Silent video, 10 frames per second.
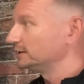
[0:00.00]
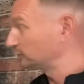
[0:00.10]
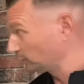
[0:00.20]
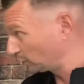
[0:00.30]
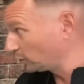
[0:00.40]
And
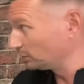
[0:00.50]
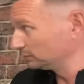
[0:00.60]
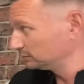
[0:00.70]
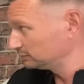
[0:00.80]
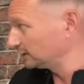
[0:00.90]
it's going to
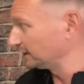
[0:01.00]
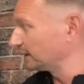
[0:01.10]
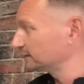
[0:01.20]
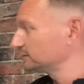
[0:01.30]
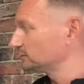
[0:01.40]
come like
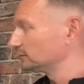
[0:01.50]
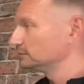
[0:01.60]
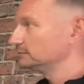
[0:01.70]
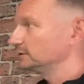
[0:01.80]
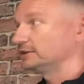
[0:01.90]
that.
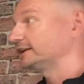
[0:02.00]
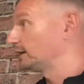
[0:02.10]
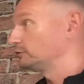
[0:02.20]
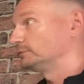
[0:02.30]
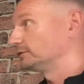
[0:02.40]
So you
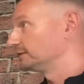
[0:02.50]
kind of go more.